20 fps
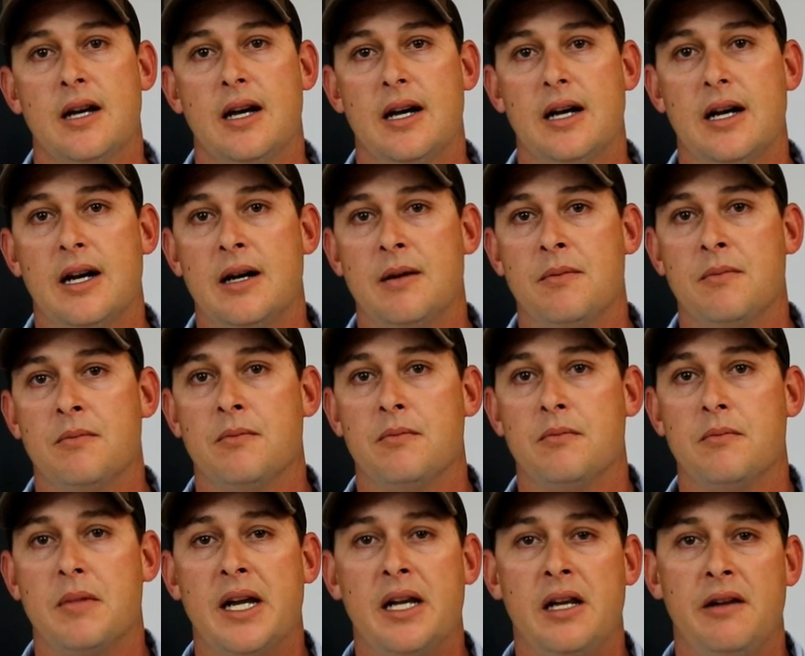
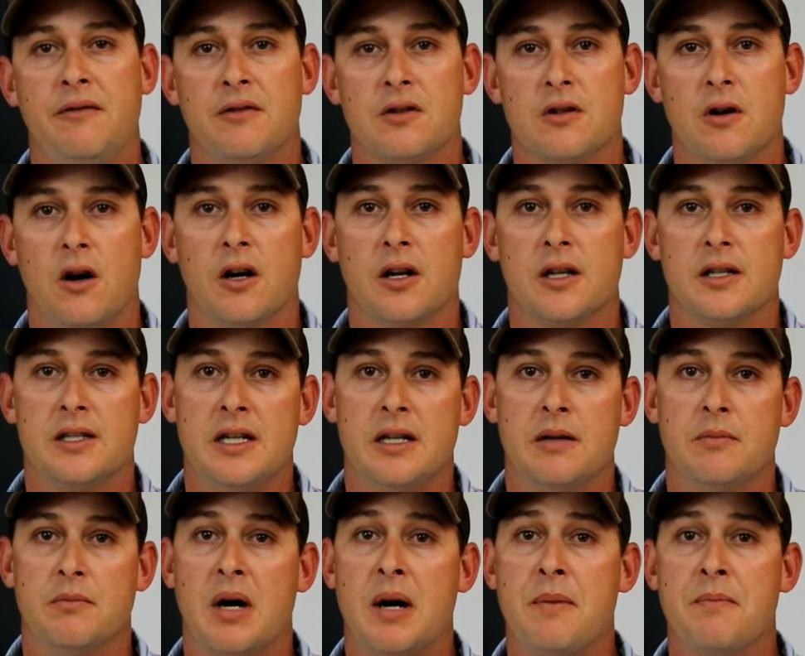mainly for
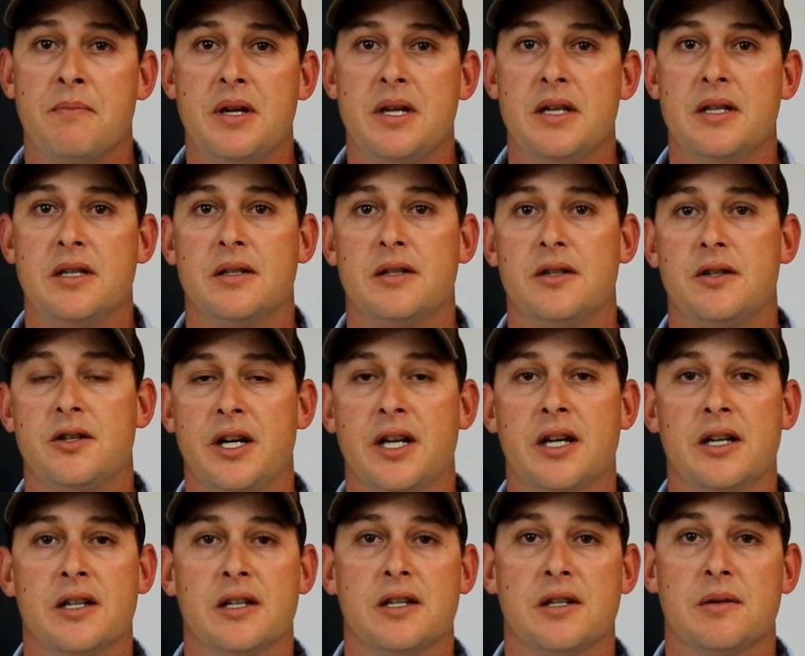targeting bumpies,
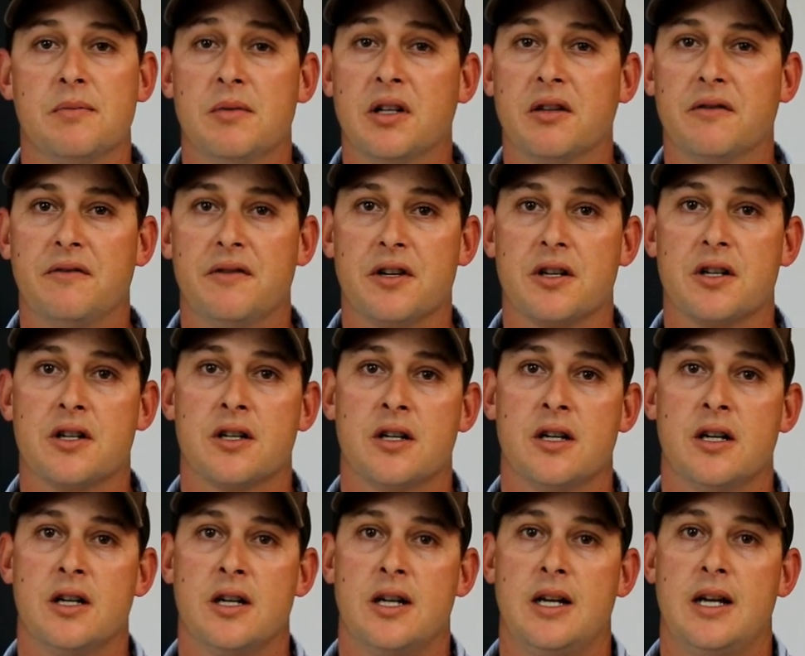triggers, milkfish,
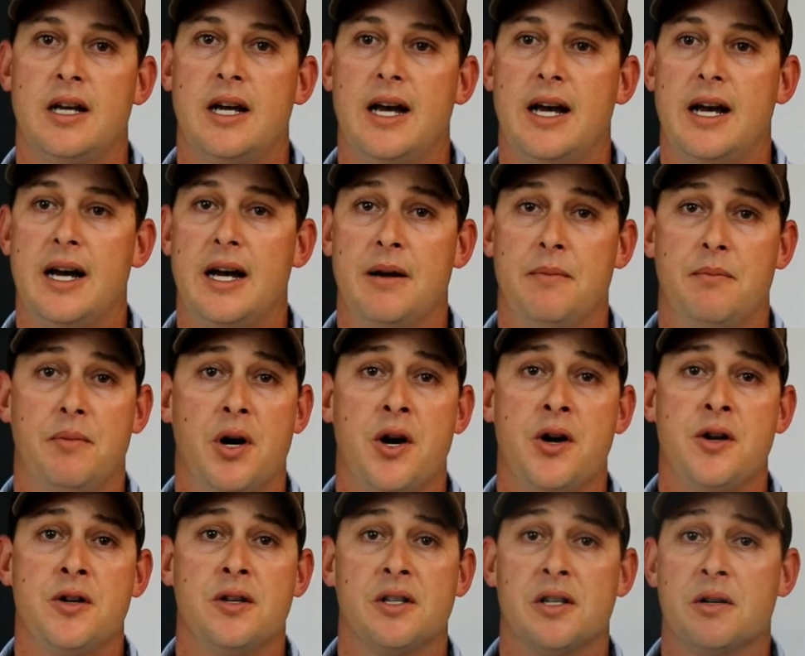
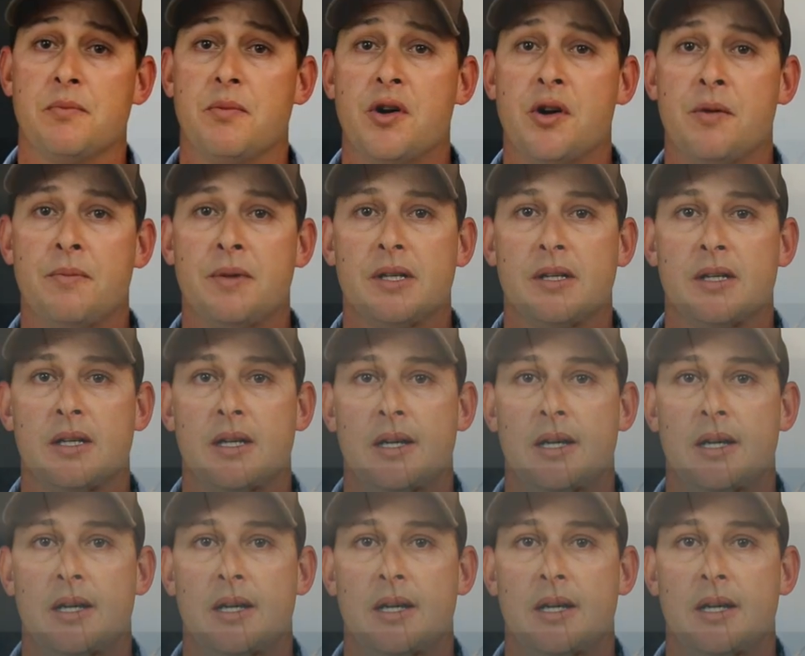bones and permit.